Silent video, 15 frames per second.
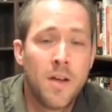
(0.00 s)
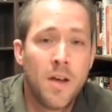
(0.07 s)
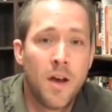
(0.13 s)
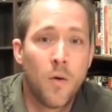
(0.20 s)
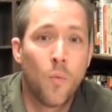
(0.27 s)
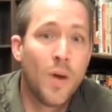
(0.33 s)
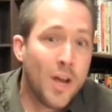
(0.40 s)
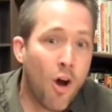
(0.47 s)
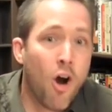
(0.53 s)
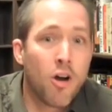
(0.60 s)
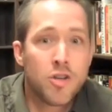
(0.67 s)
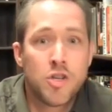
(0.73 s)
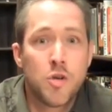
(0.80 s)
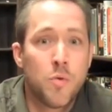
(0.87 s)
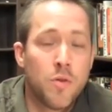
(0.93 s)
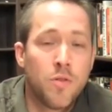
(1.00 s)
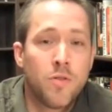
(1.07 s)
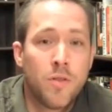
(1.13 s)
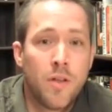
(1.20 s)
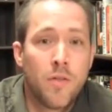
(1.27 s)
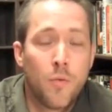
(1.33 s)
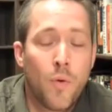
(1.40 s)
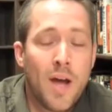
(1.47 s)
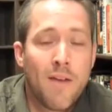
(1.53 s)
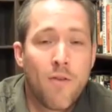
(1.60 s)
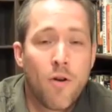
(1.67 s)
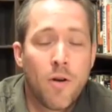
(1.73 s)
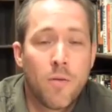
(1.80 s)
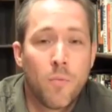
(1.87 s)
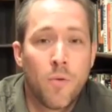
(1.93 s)
Uh, we are to, and, and the way I've
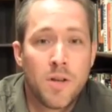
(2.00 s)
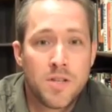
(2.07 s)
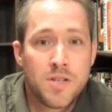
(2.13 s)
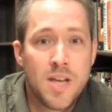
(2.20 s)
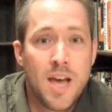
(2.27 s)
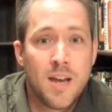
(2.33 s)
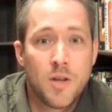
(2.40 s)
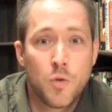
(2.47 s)
heard it once said,